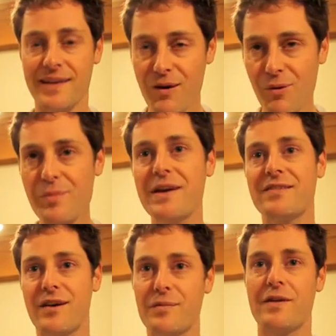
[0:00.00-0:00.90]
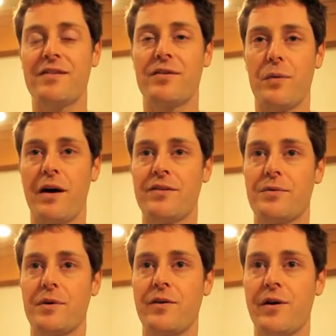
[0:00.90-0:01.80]
Yeah, we'll be at South by
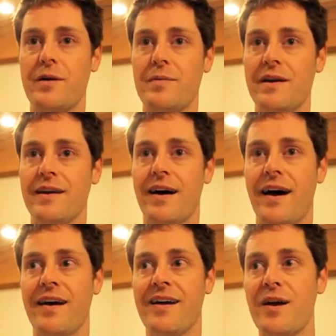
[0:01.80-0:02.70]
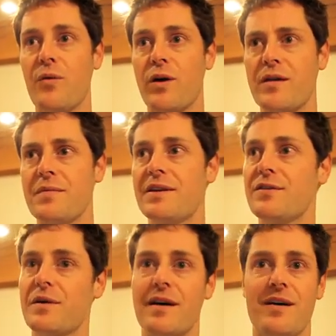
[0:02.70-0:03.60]
Southwest. We're going to be
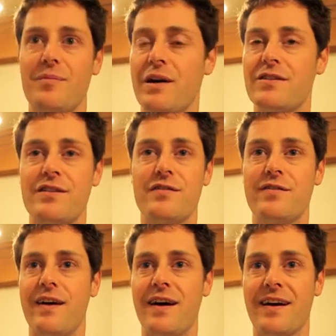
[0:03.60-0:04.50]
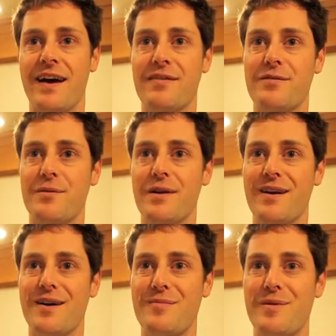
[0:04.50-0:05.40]
doing a bunch of kind of
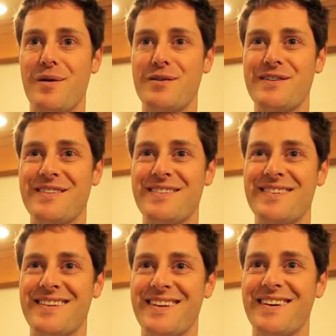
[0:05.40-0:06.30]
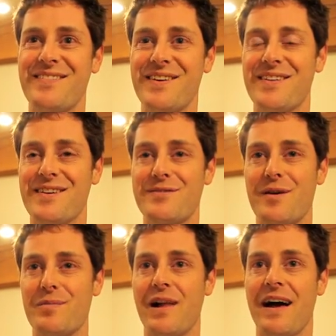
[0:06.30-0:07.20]
guerrilla promotions and a few things
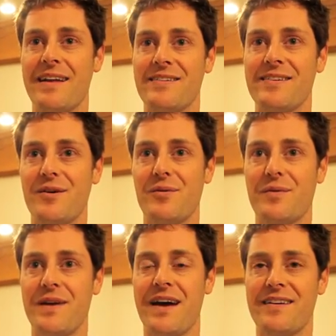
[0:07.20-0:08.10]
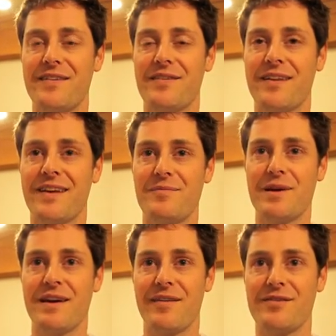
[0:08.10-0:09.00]
we have planned. So yeah, definitely
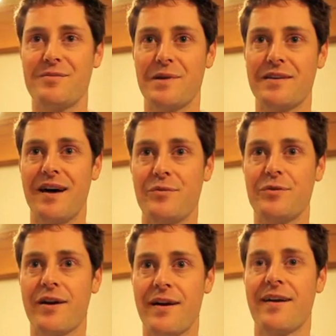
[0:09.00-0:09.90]
be having some good times there.